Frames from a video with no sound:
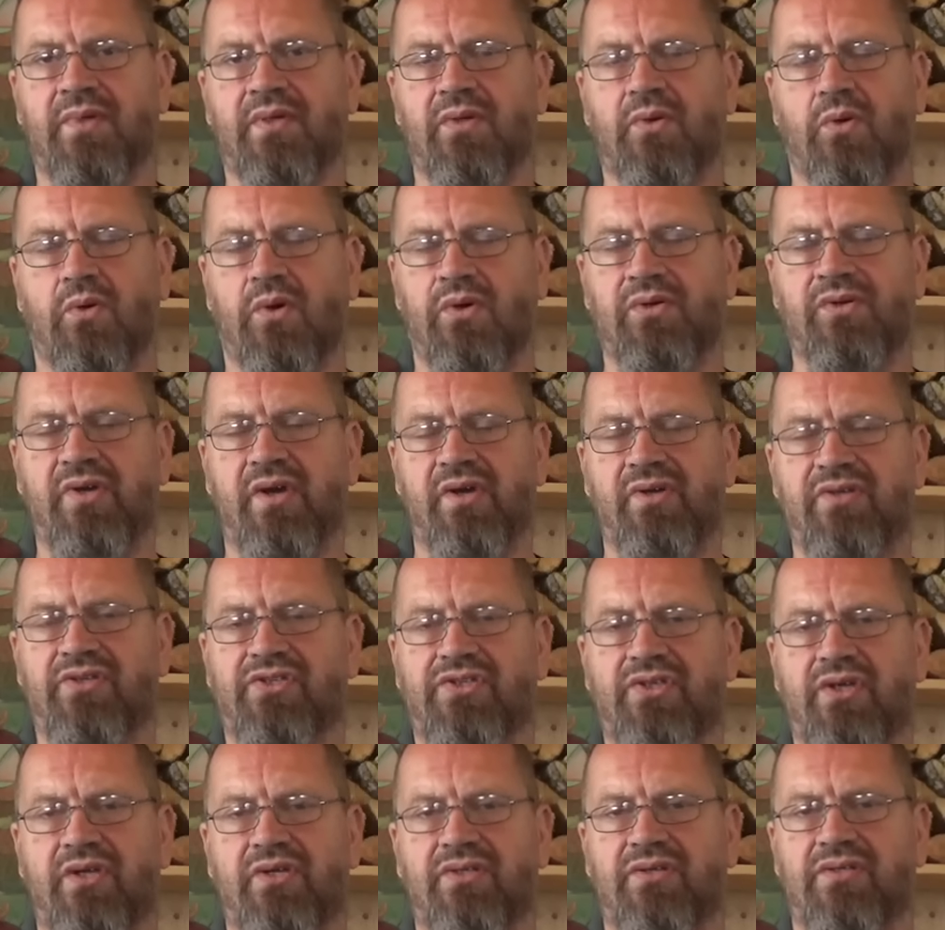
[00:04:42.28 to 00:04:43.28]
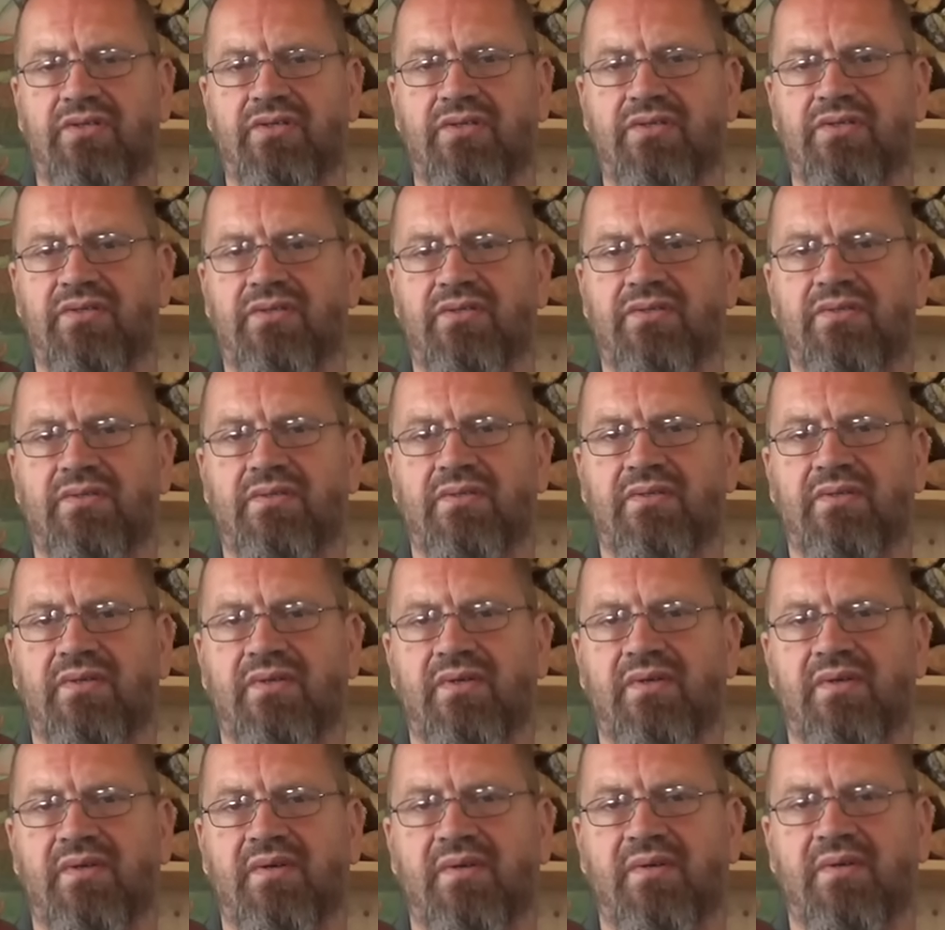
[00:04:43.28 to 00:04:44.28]
Ordinary citizens,
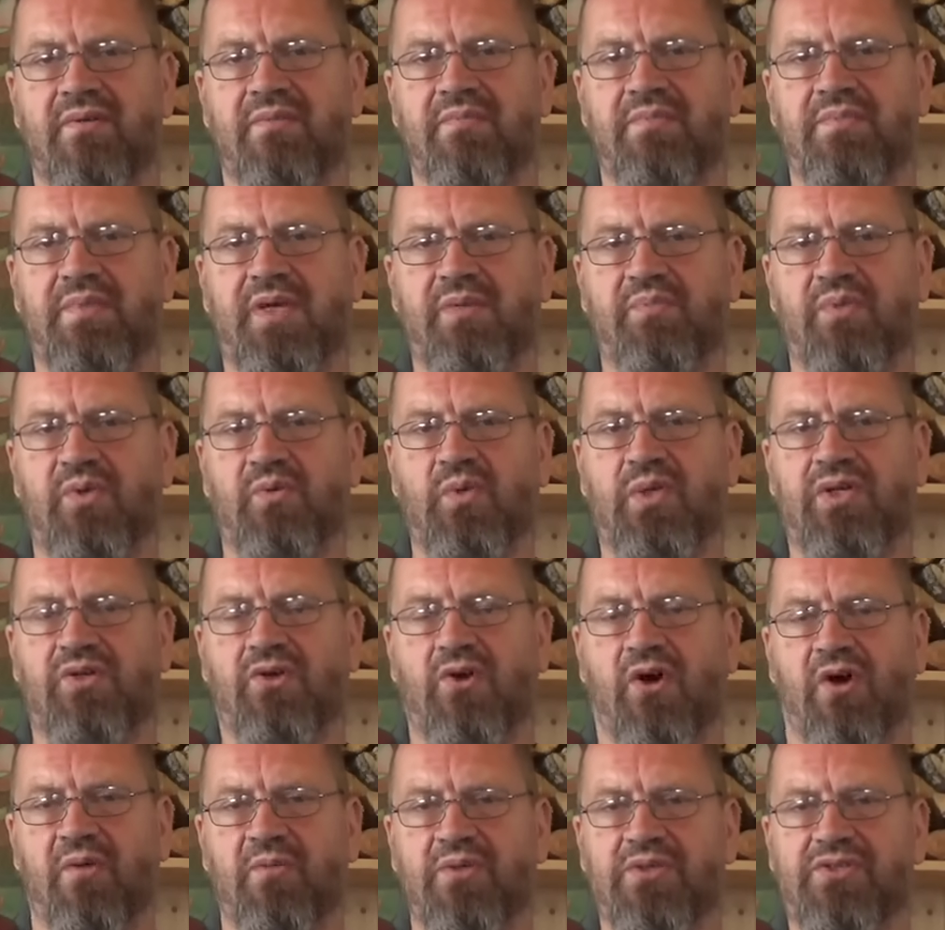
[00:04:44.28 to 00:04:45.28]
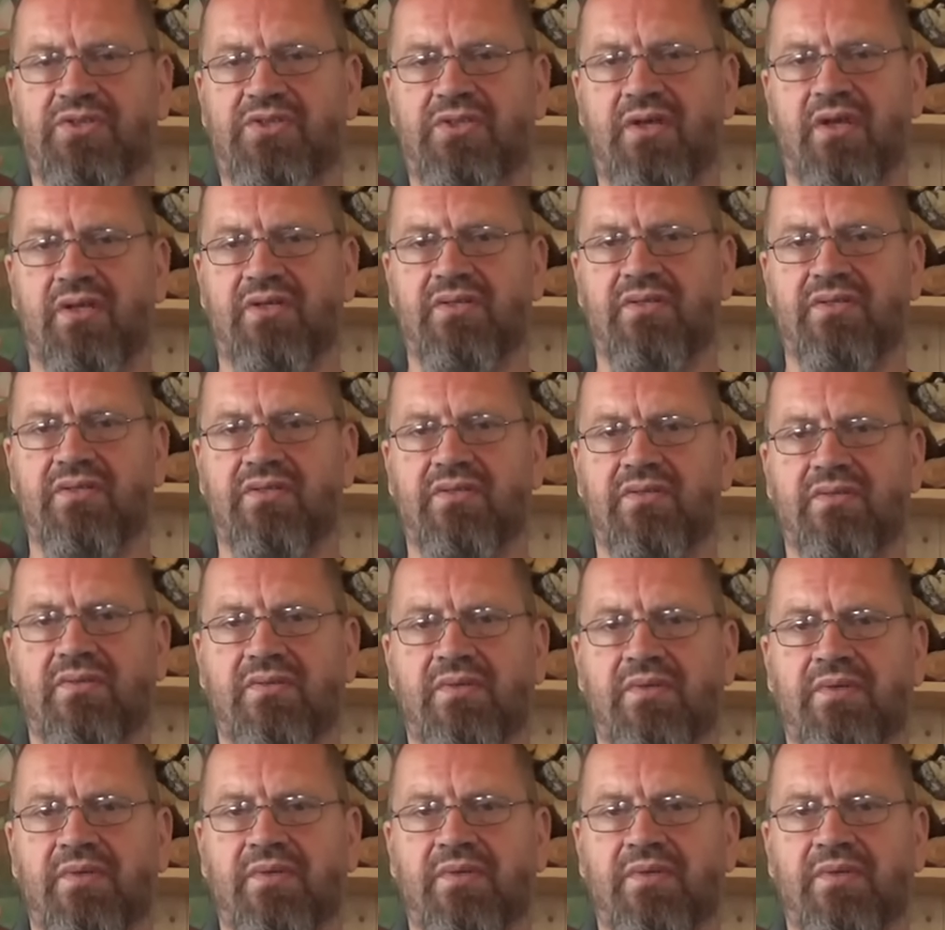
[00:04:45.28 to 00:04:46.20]
people with common sense,